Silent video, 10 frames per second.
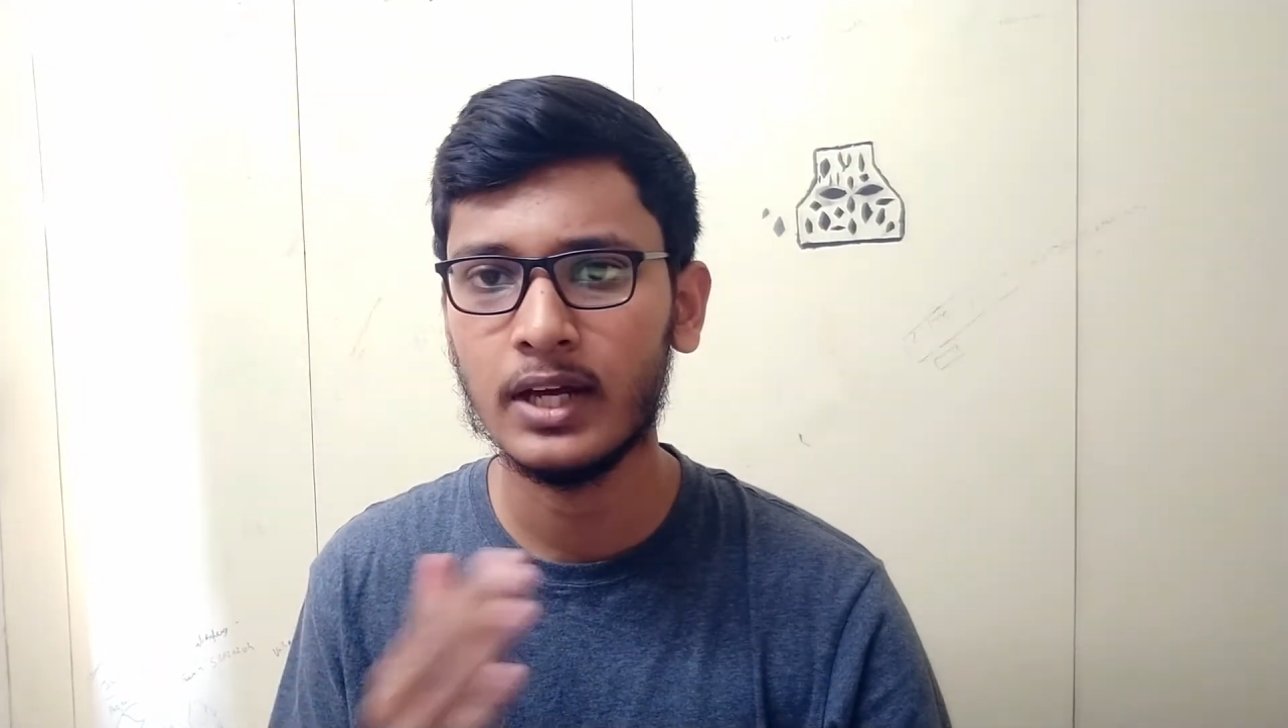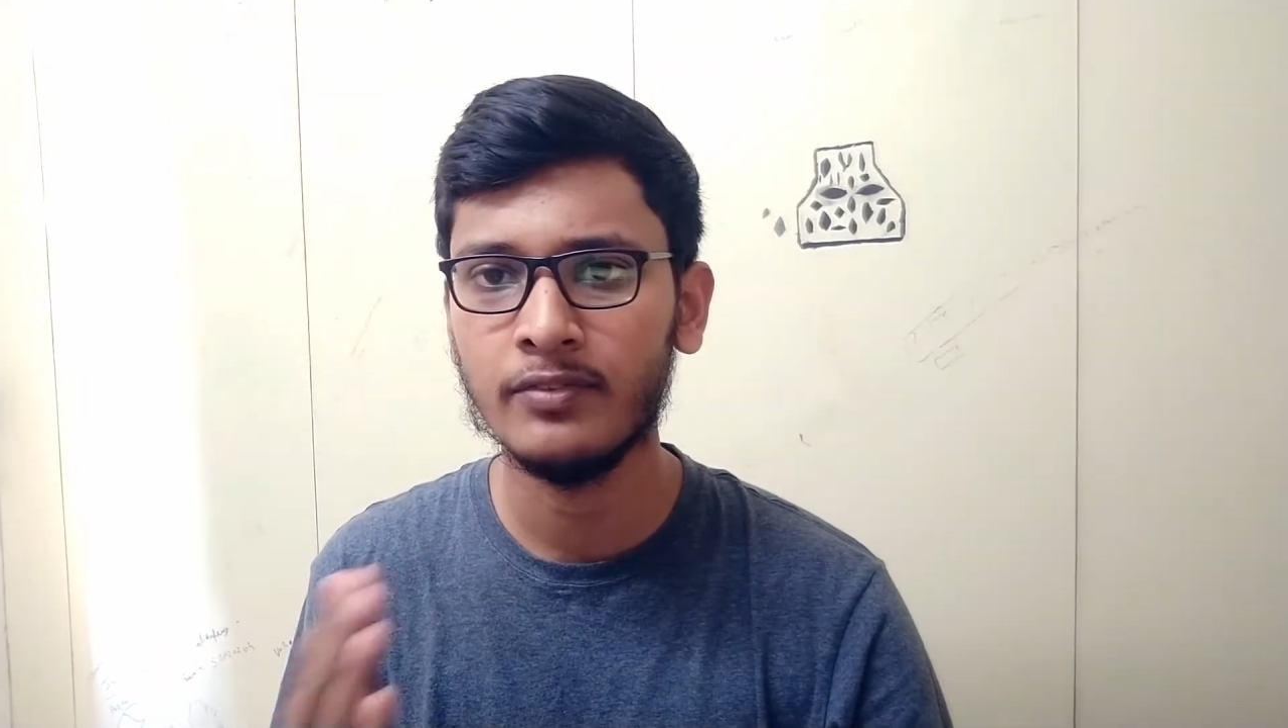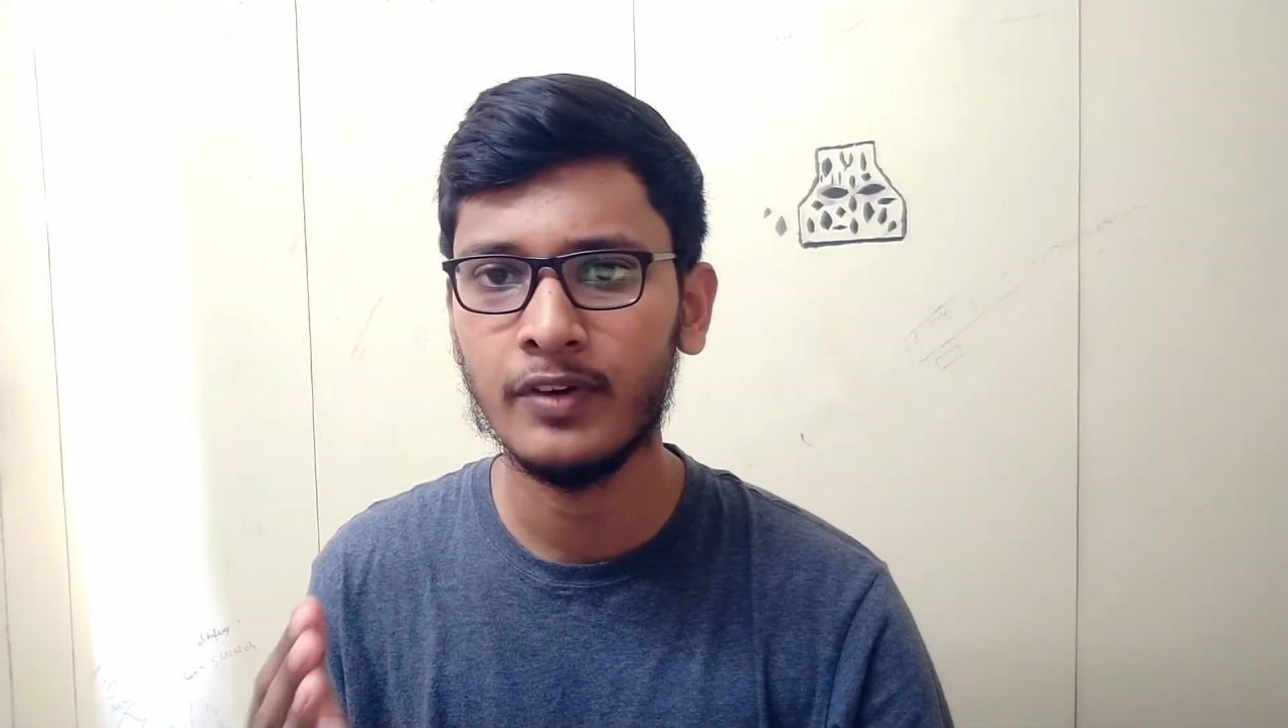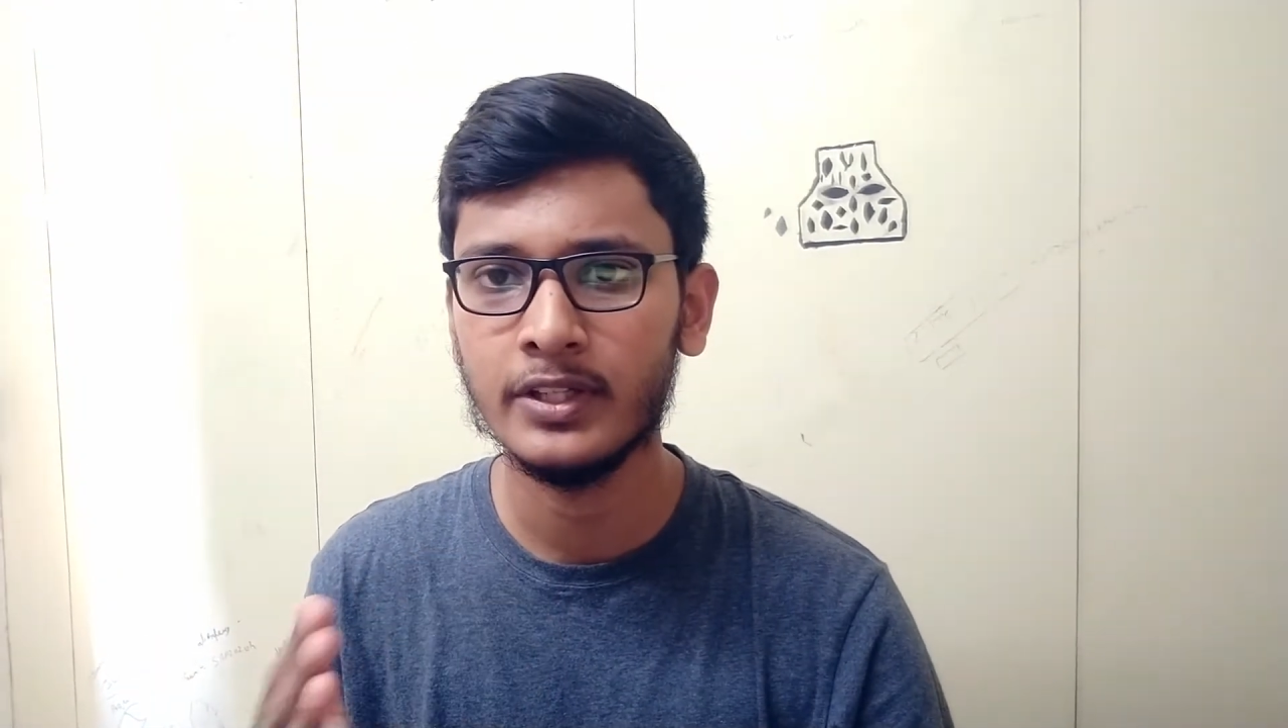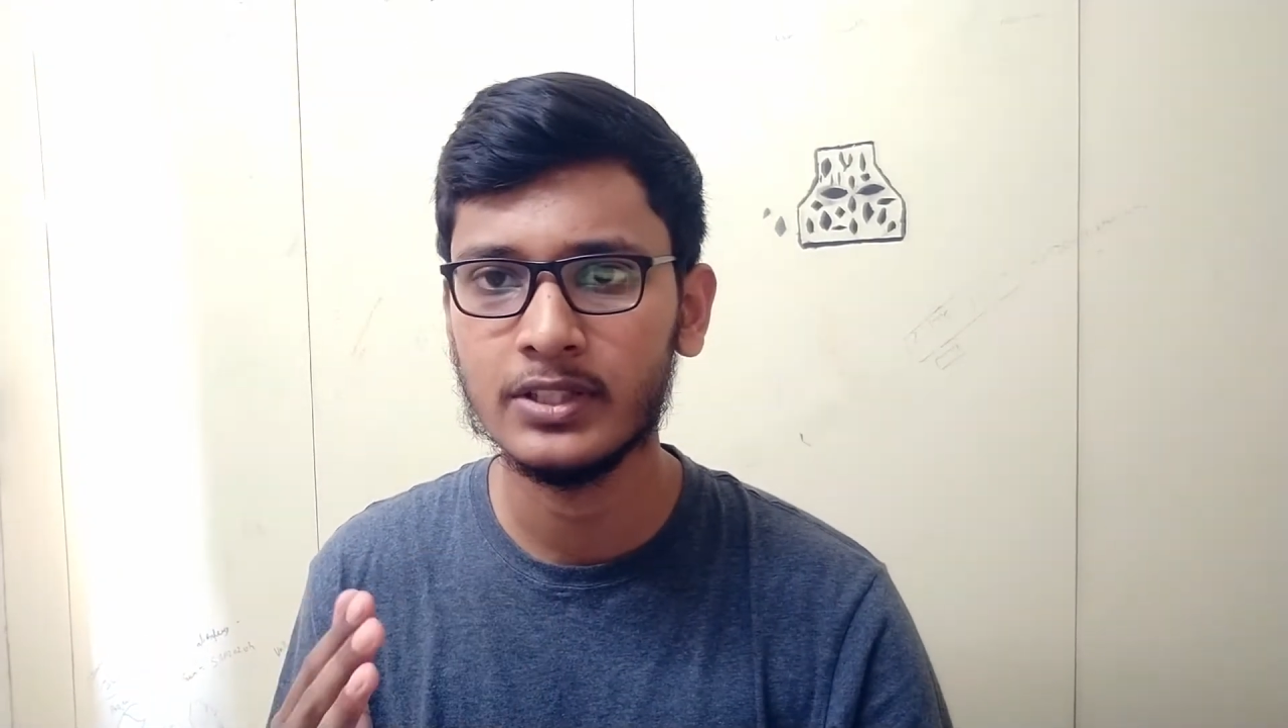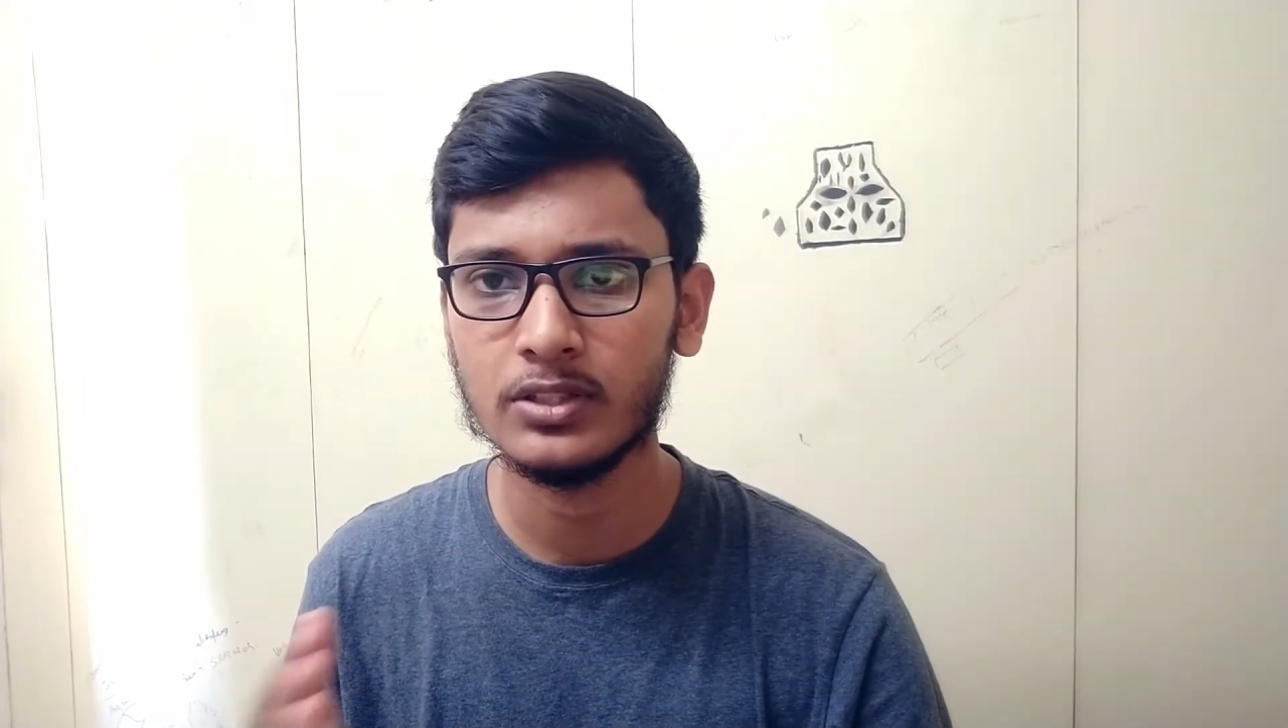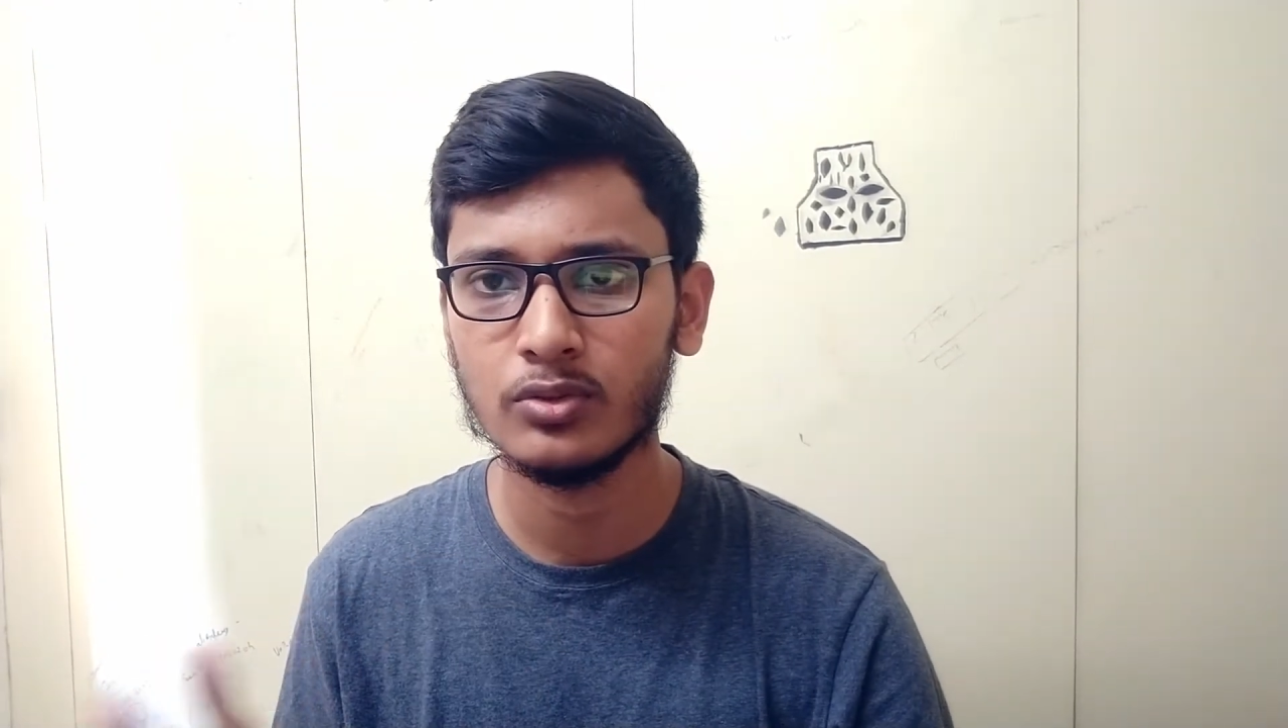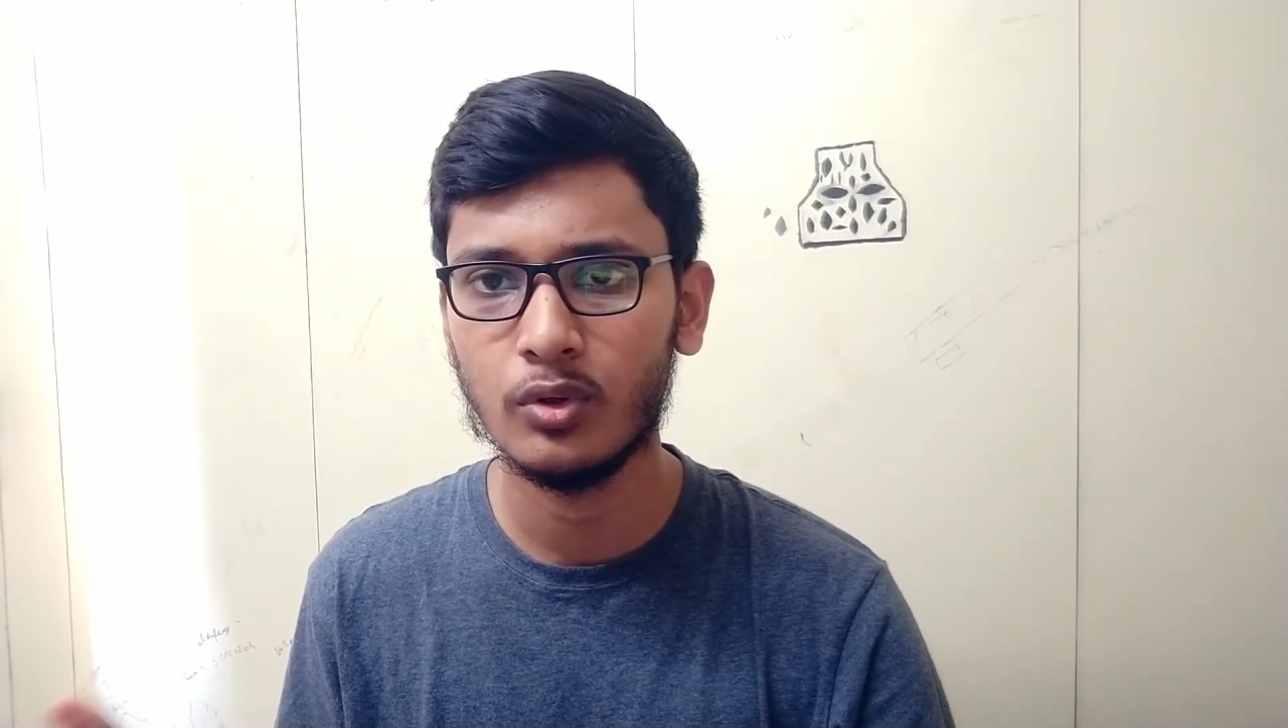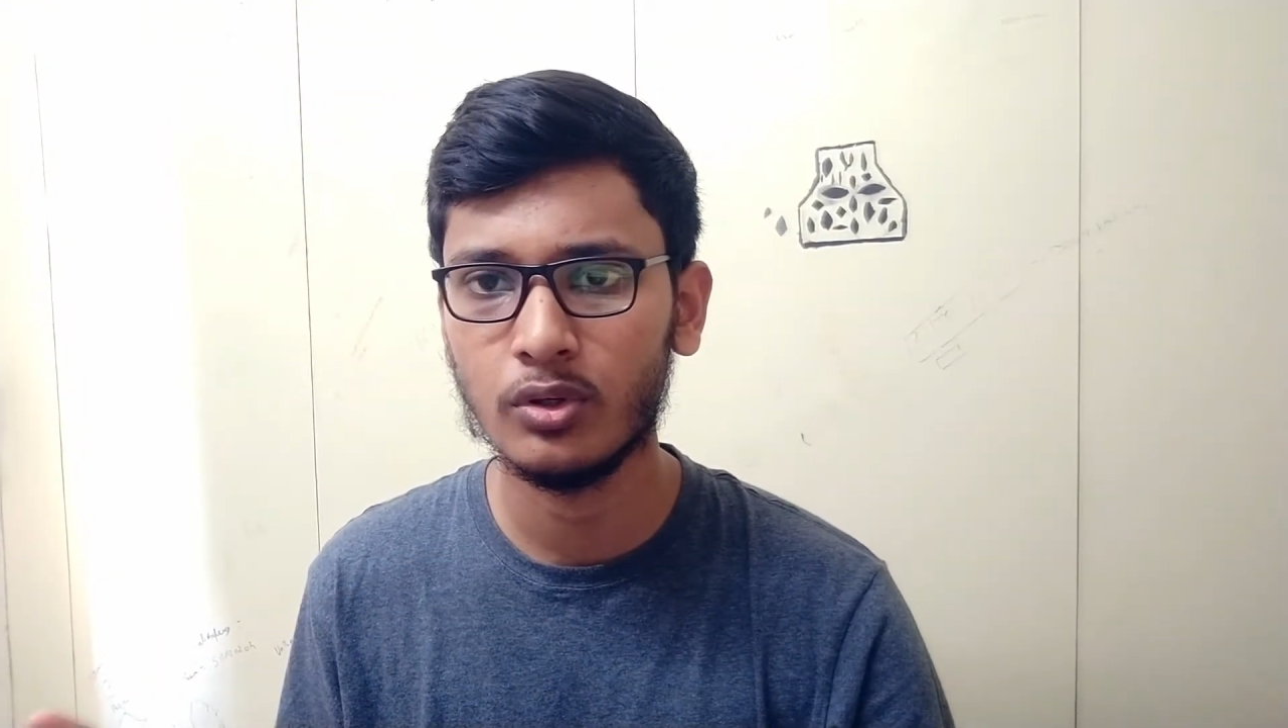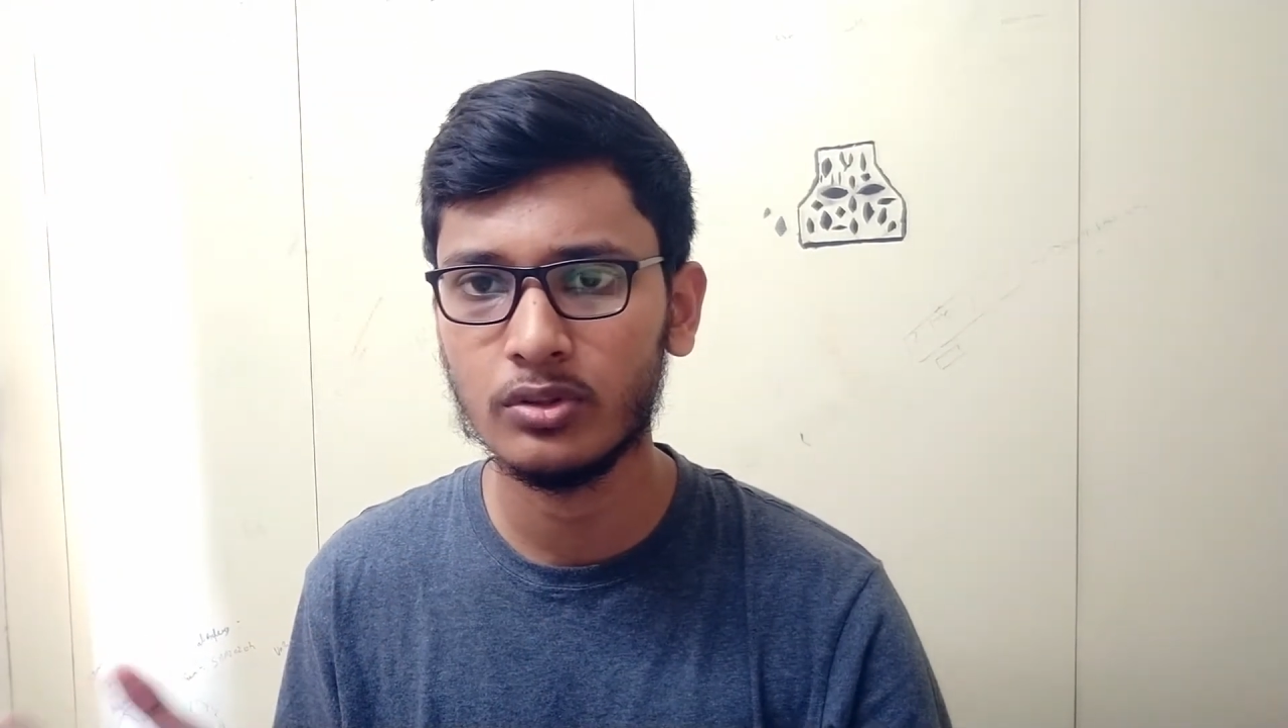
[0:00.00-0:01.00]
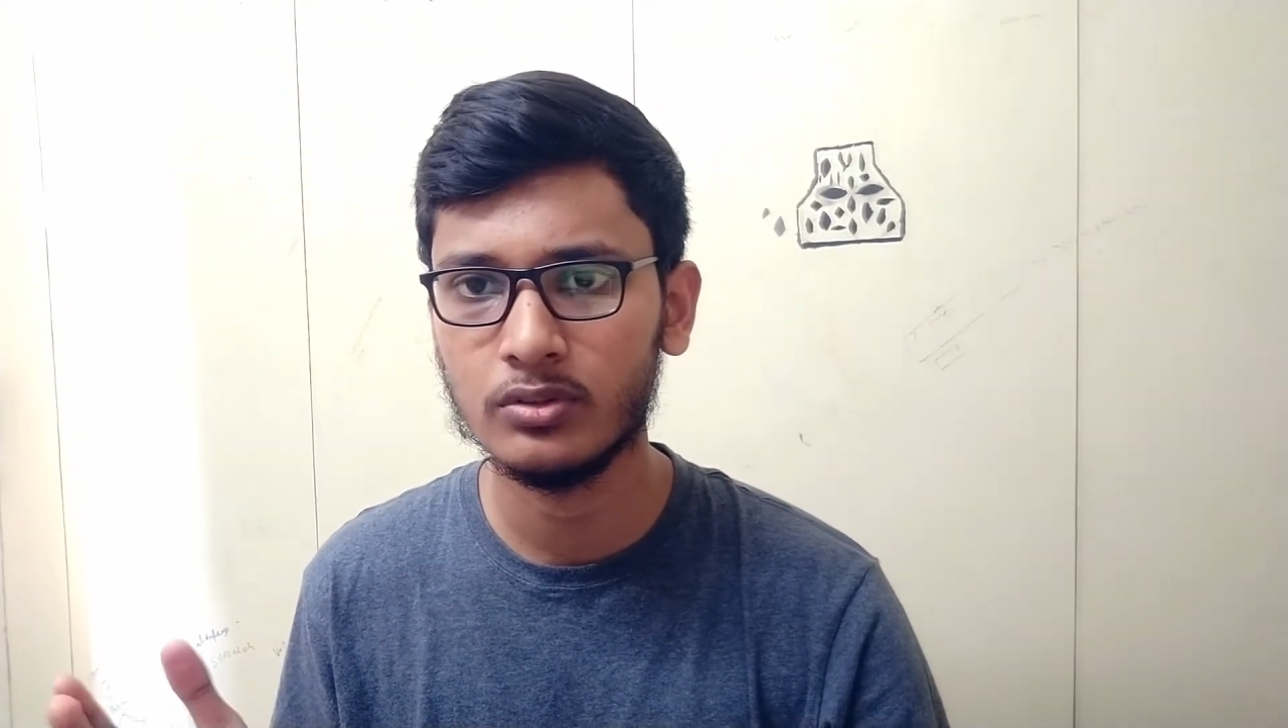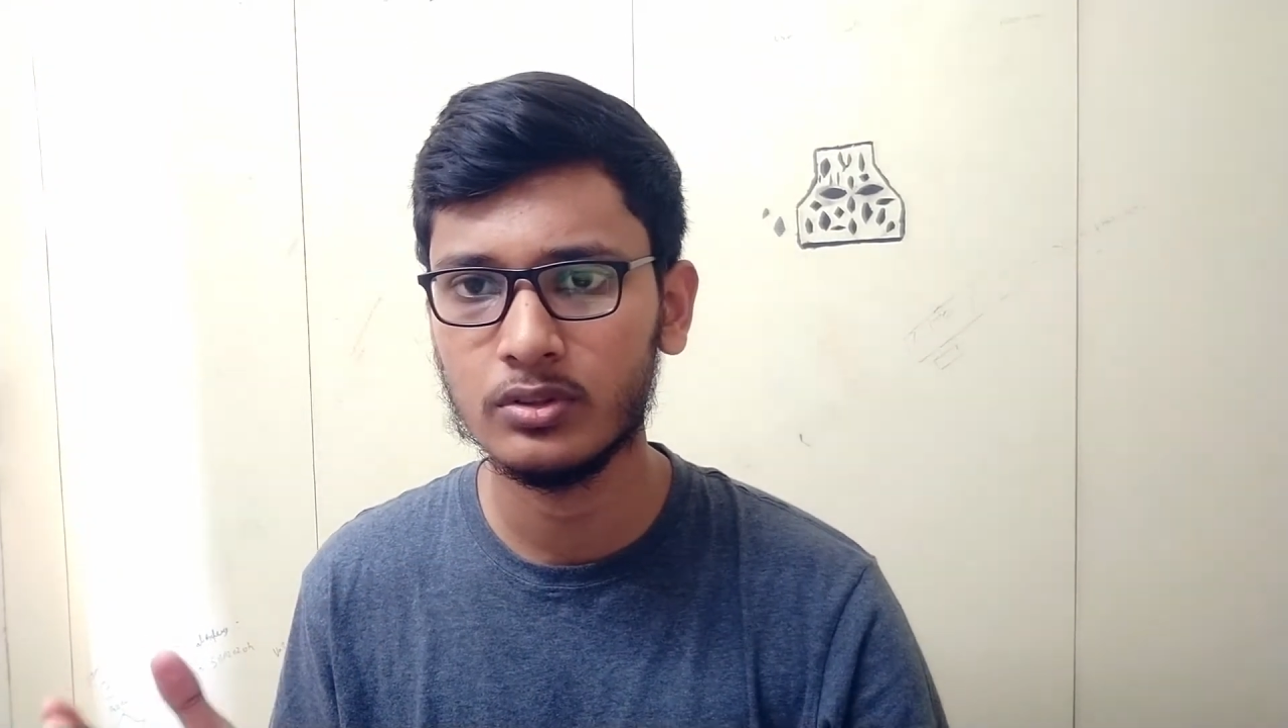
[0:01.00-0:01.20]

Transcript: i5 6 core